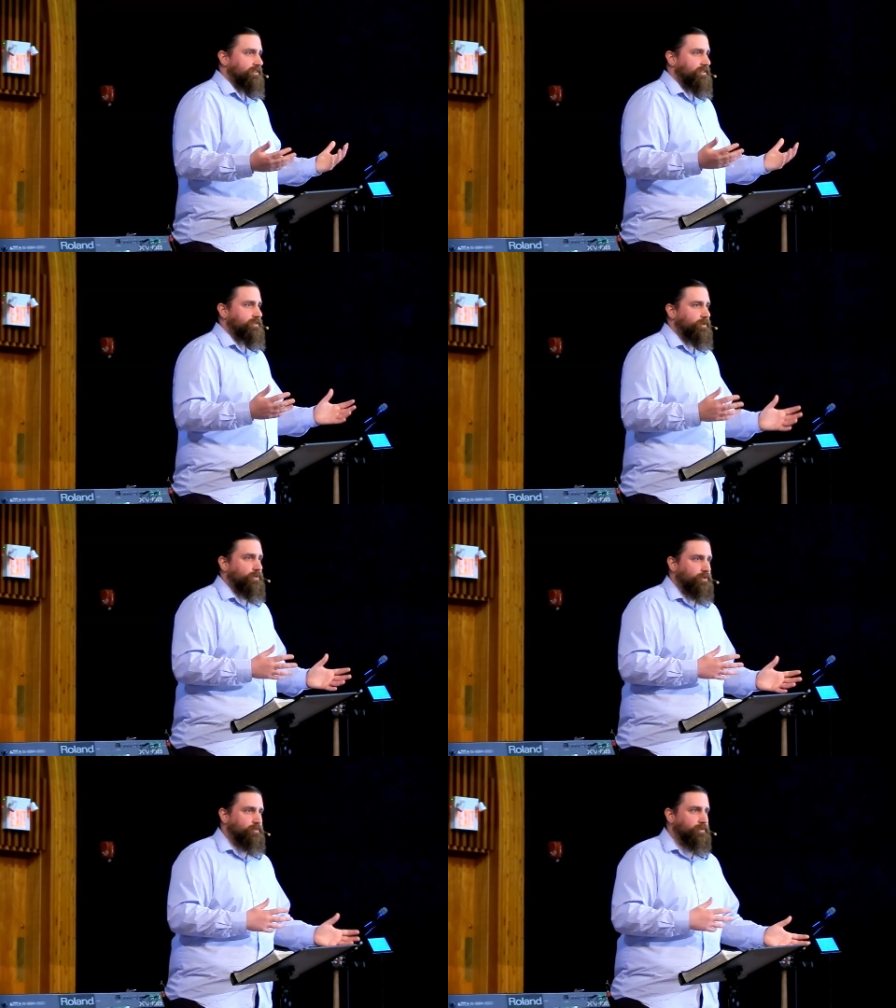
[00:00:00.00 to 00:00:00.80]
It's a
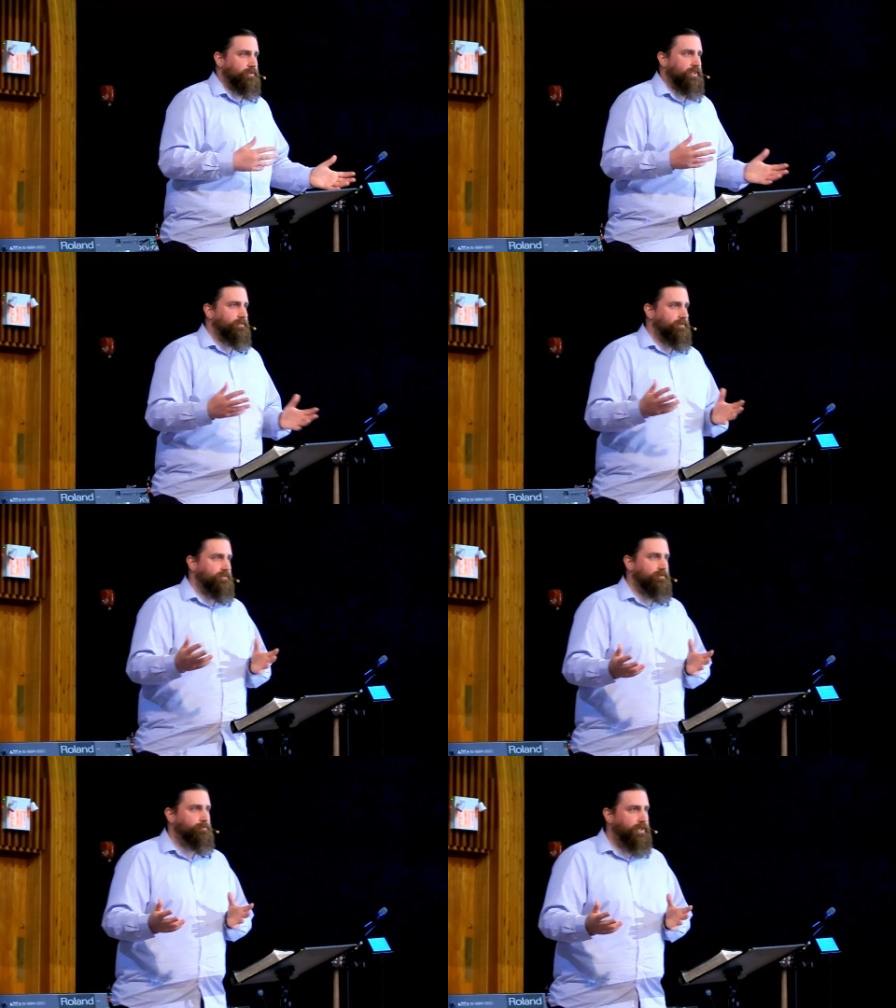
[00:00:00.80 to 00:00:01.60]
horrible
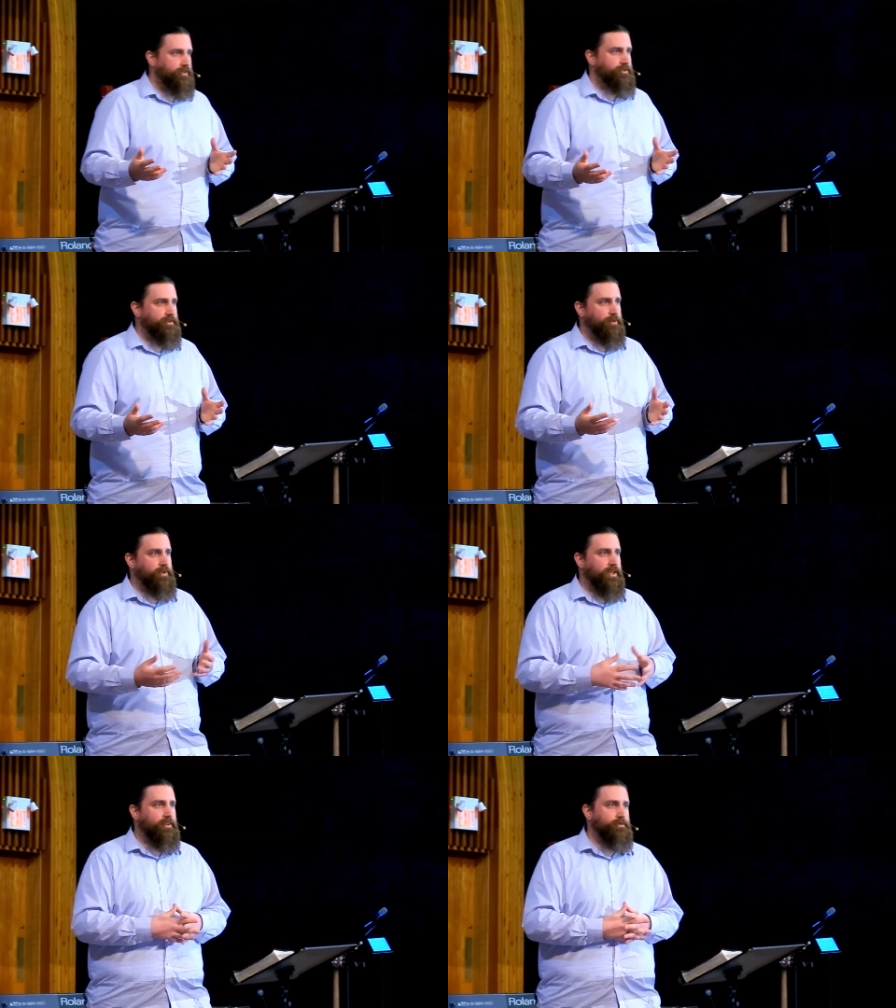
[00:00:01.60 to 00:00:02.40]
picture that we
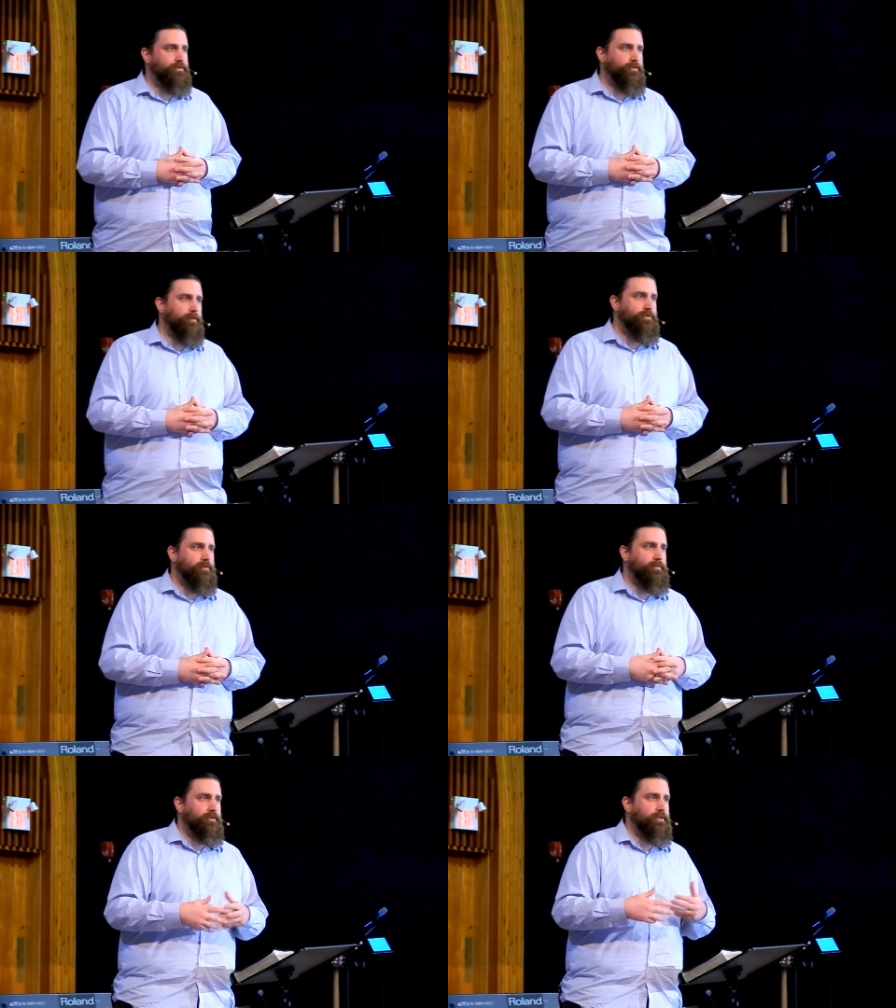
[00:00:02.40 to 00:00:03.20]
get through Scripture,
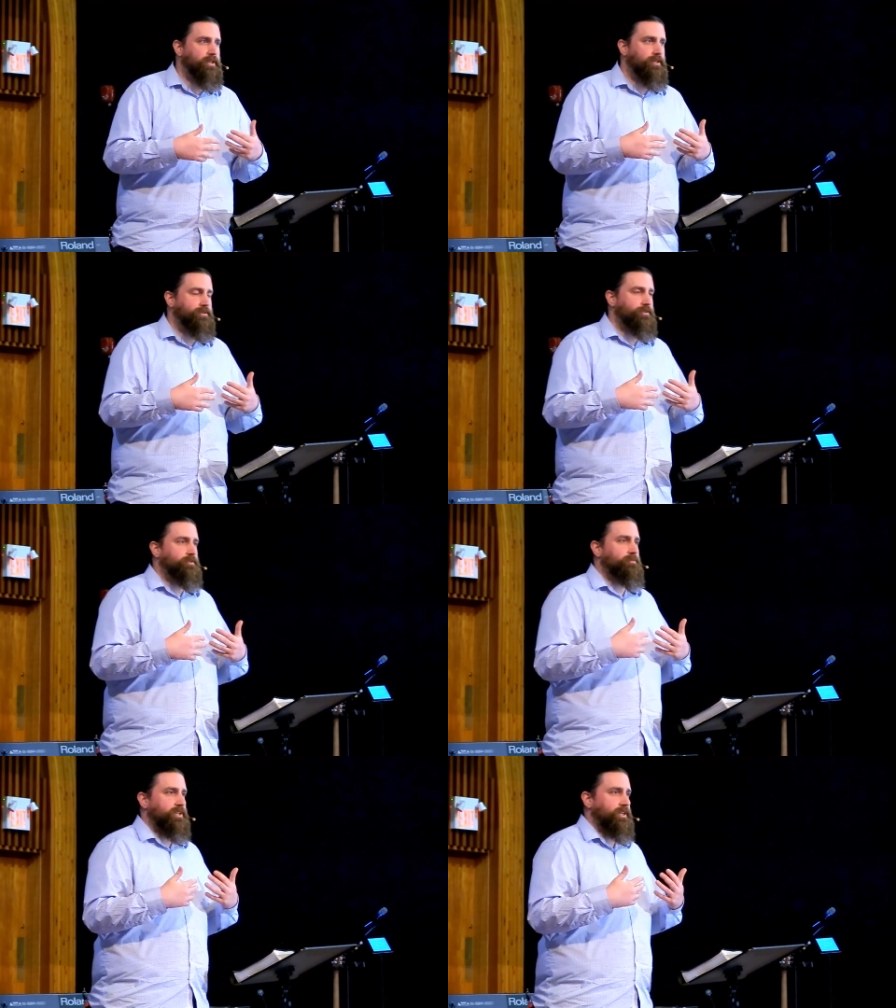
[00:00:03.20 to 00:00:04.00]
but there needs
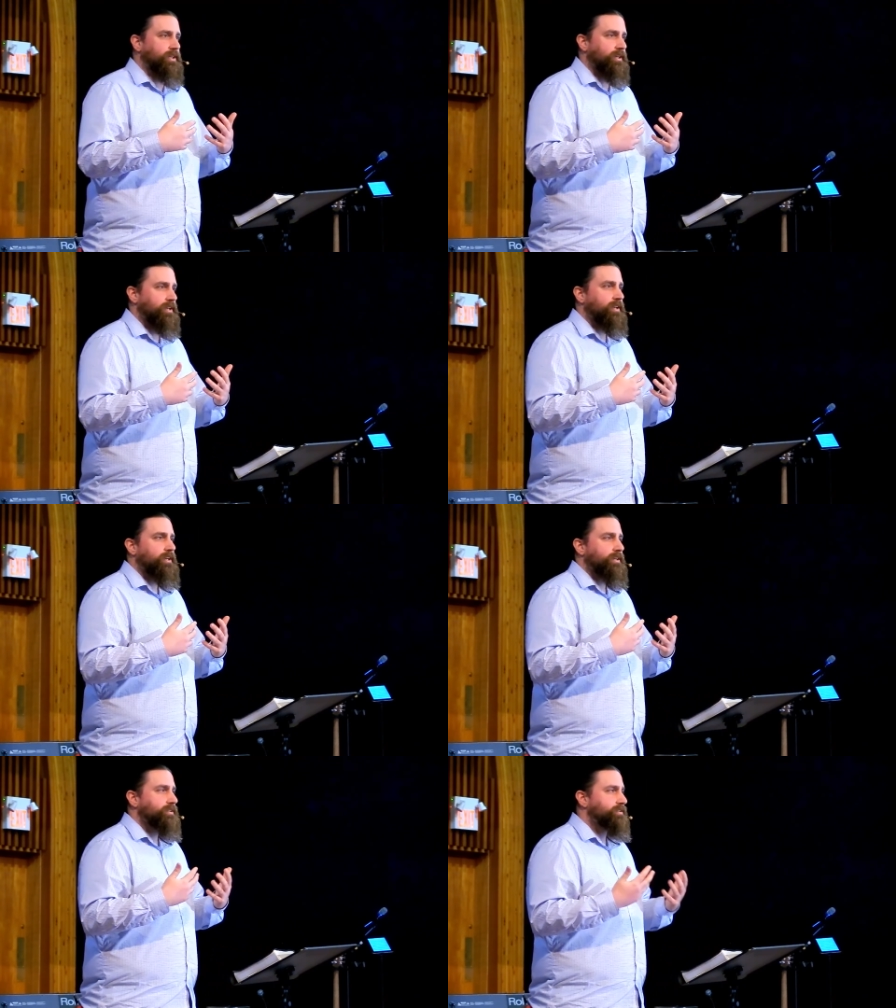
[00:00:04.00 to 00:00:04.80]
to be
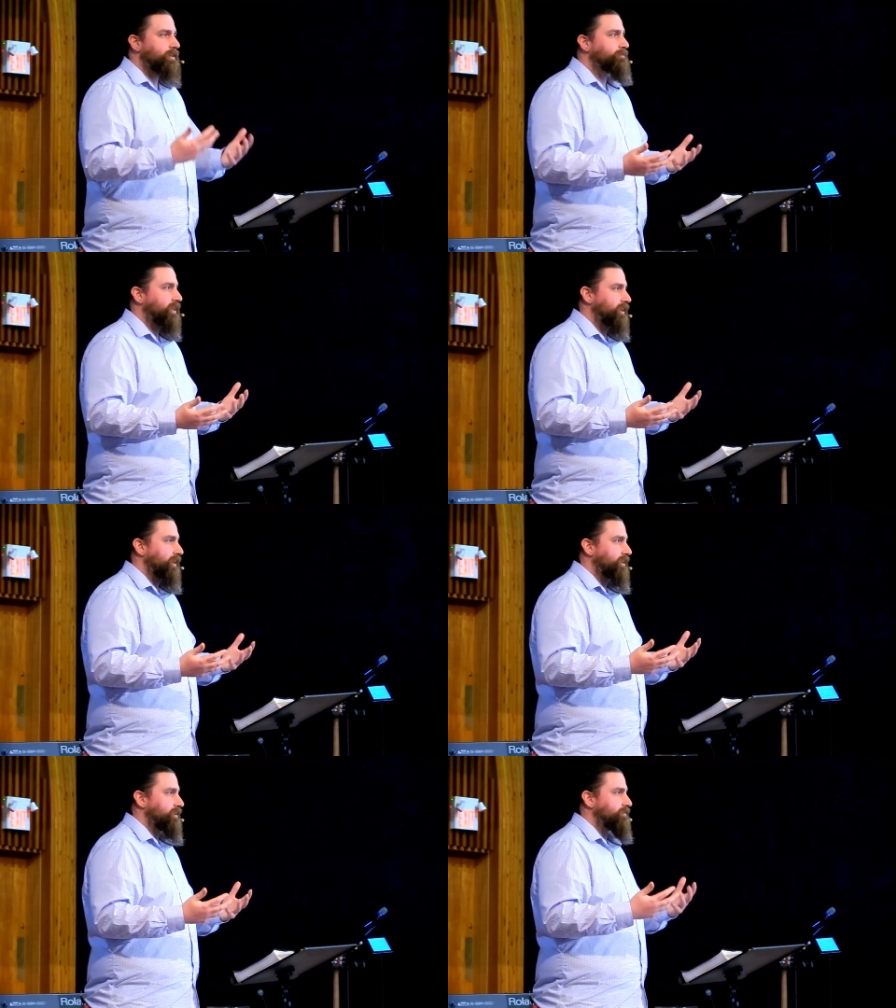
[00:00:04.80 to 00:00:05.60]
some
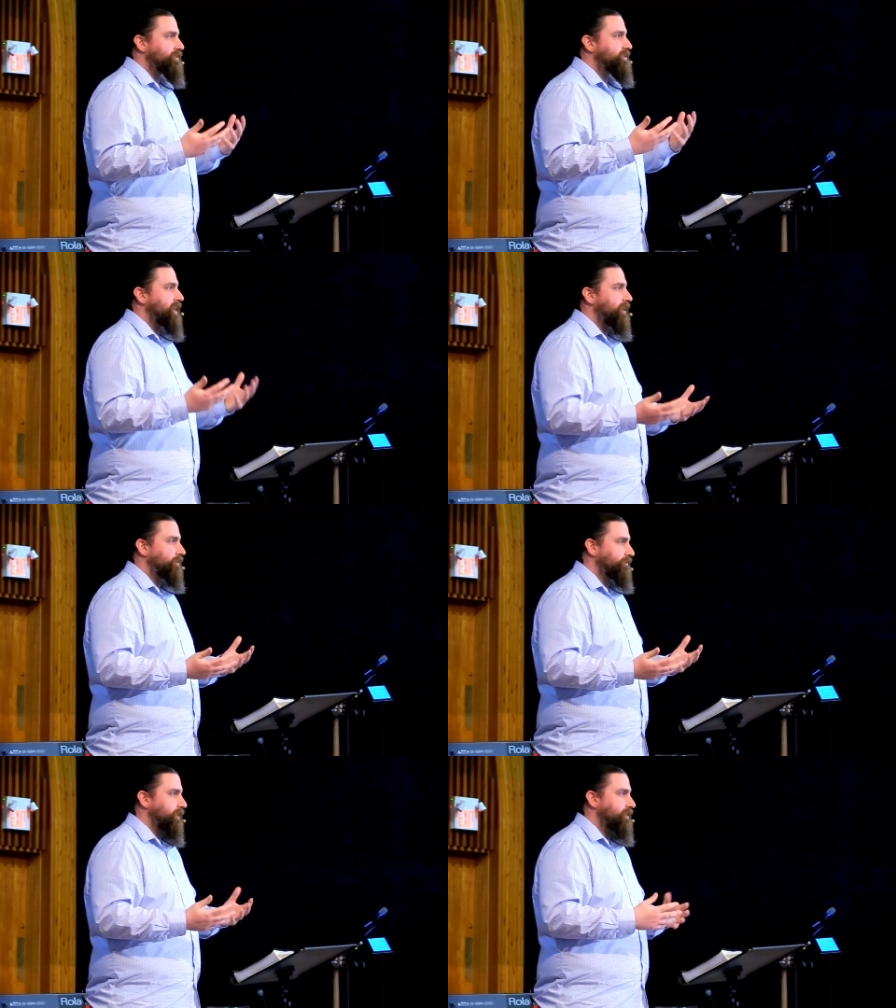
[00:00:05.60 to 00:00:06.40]
kind of
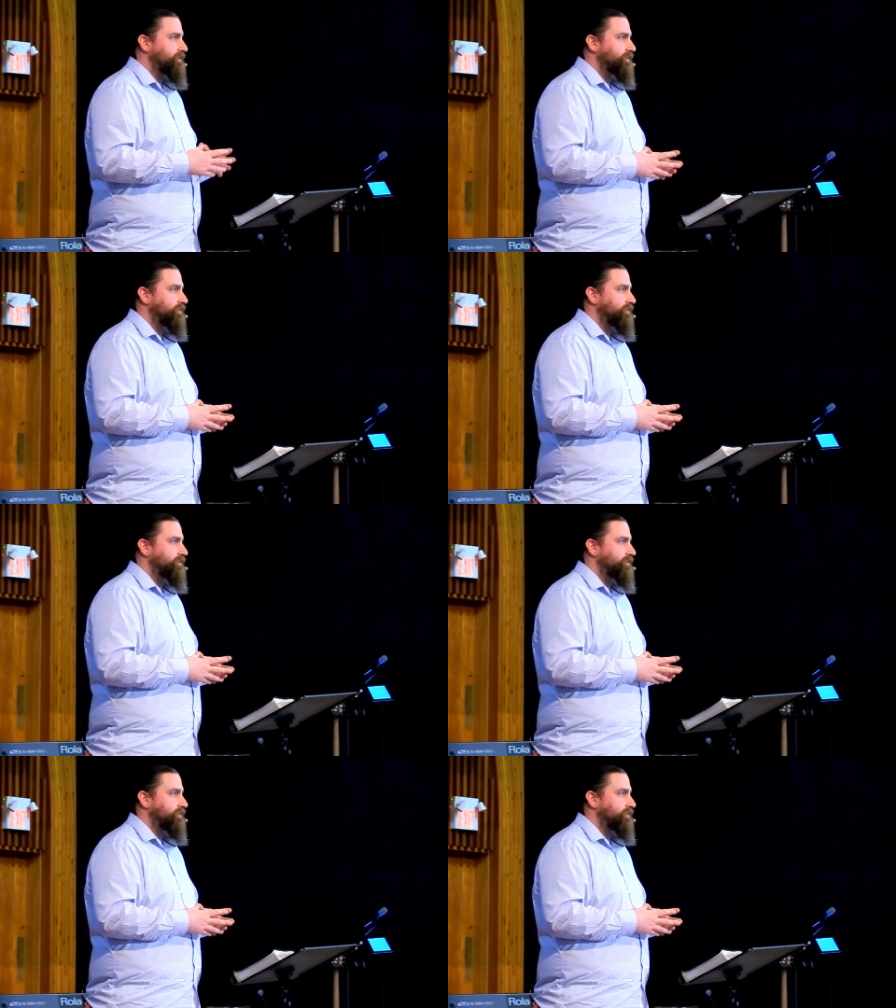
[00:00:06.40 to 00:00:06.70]
sacrifice.